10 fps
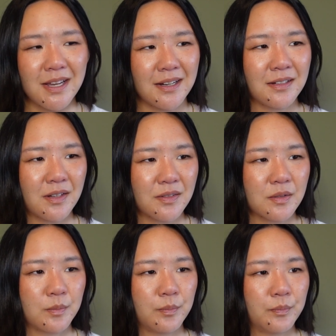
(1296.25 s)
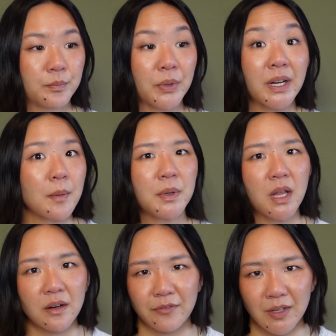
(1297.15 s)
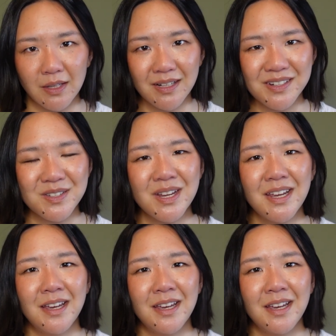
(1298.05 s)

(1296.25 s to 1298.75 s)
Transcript: and it does bring up a lot of feelings